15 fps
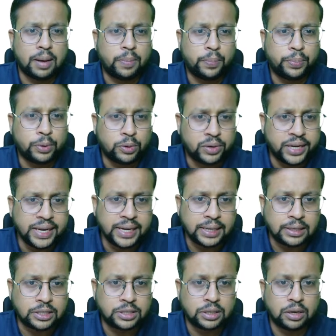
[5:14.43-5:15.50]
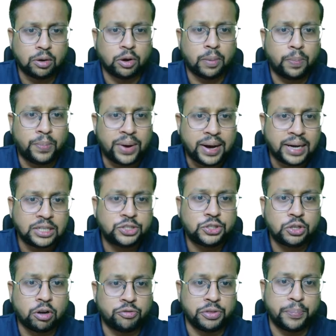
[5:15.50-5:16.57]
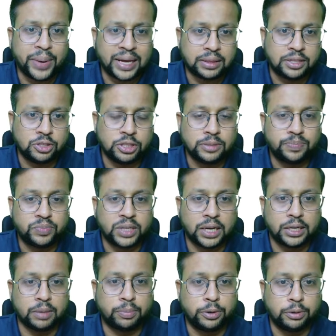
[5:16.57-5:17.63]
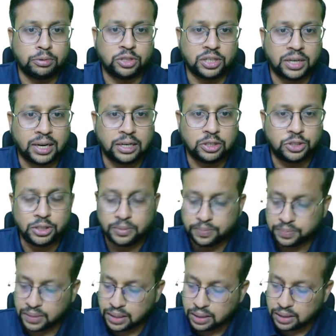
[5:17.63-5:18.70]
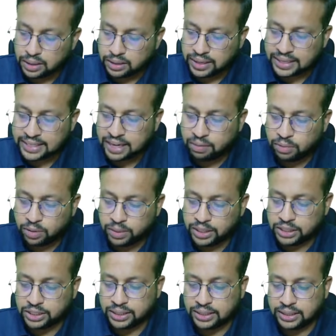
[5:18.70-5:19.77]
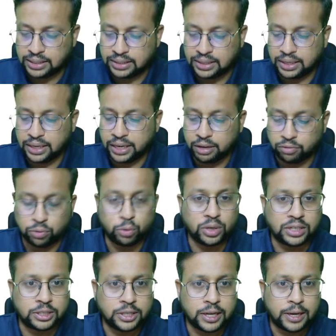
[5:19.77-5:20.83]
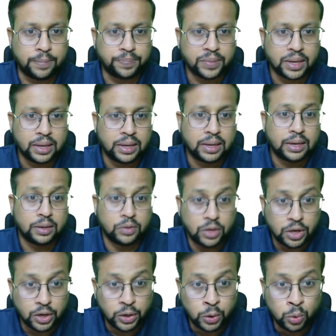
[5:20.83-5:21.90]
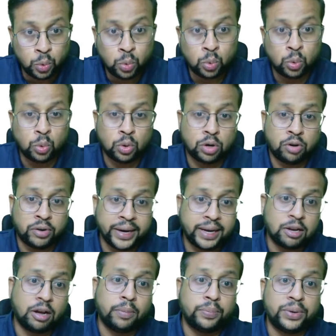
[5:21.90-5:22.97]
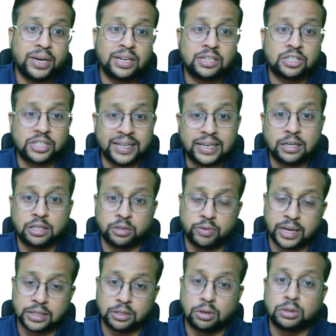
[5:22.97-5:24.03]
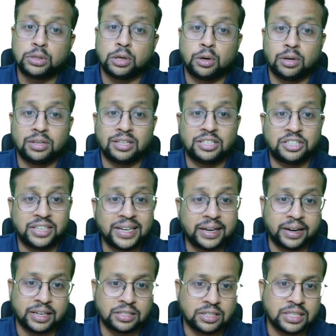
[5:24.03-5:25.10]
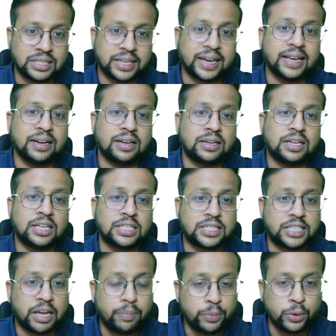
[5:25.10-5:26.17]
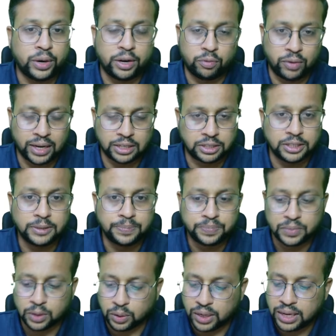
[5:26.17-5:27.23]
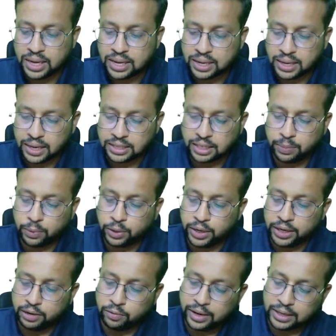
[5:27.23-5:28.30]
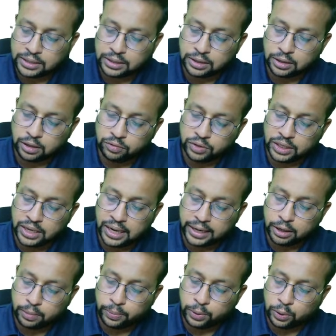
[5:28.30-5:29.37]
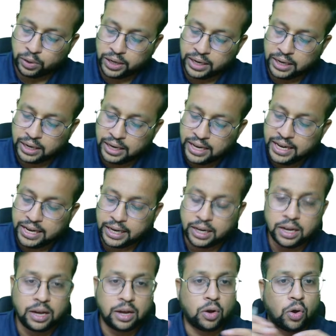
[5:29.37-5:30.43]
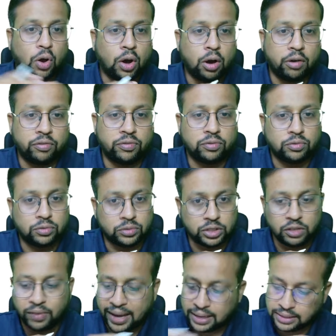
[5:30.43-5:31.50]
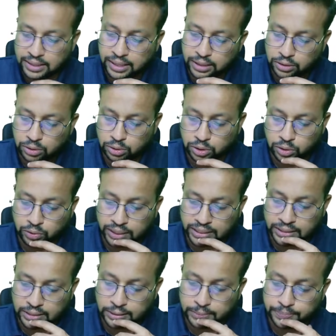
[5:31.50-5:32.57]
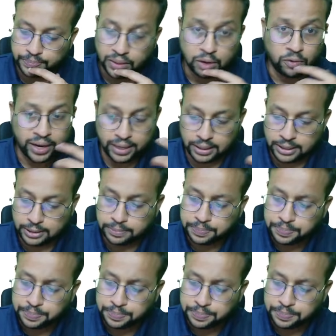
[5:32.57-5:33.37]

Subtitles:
proteins or parts of the pathogen that are produced in culture. The example mentioned is the influenza. The new recombinant shingles vaccine, also called as Shingrix, is again a subunit vaccine. Okay, a subunit vaccine of the glycoprotein E of the varicella zoster virus.